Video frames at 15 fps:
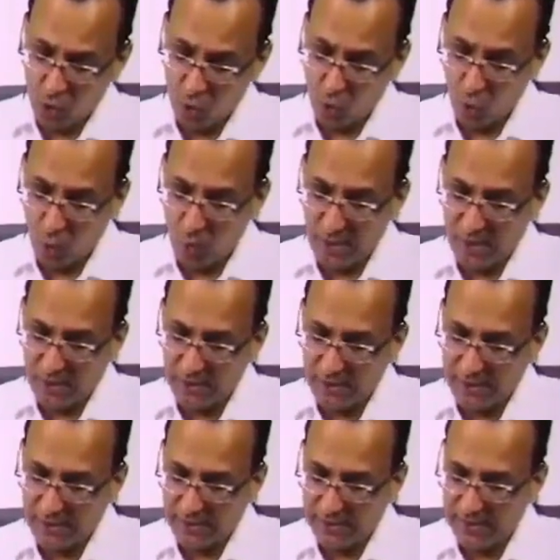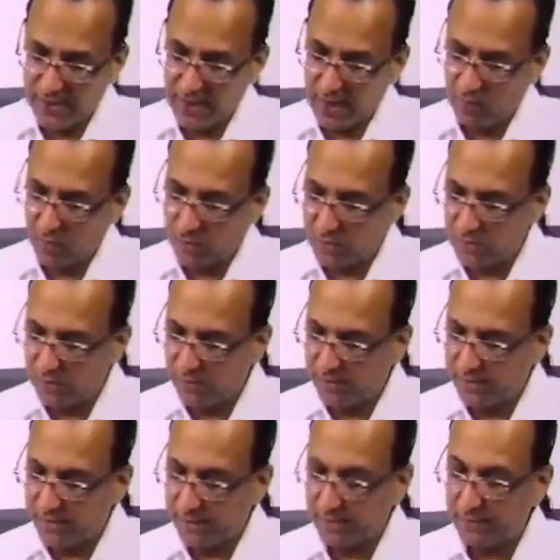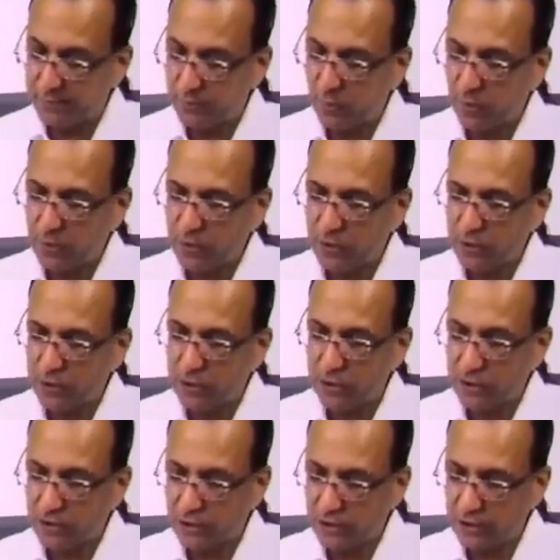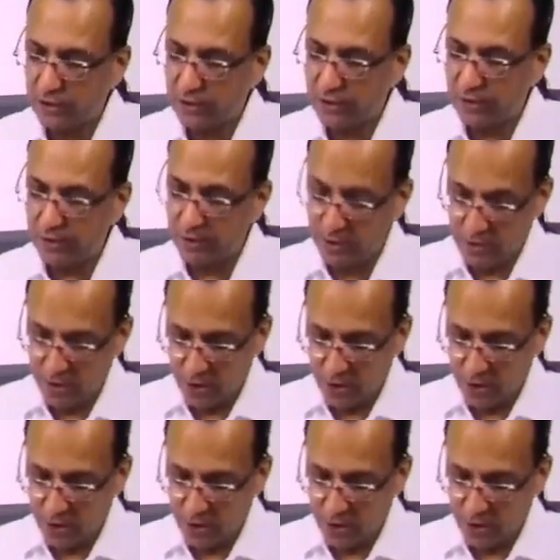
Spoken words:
One is GSE and one is GBE. What is GSE?